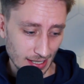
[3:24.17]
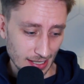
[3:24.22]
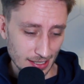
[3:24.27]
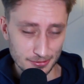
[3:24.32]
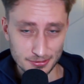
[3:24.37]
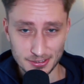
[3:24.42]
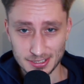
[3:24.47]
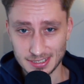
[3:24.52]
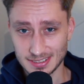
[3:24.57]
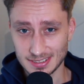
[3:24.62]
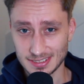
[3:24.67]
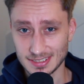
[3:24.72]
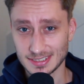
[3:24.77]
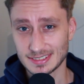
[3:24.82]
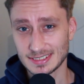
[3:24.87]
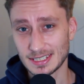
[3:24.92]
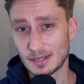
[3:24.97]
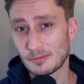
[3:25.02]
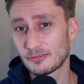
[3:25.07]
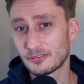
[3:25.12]
if this is
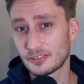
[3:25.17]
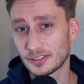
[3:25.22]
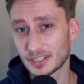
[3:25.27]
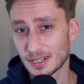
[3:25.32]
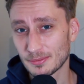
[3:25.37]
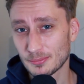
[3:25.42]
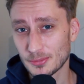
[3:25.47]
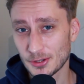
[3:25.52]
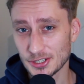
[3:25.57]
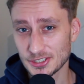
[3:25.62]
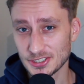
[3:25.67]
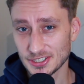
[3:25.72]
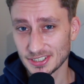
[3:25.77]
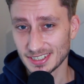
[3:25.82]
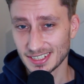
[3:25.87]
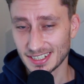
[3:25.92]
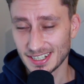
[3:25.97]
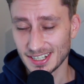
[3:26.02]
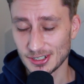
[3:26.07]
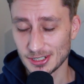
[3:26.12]
something I
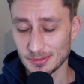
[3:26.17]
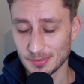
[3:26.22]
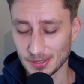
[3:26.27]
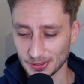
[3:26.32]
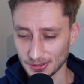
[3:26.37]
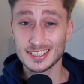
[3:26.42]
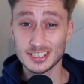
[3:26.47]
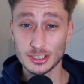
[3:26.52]
personally care about.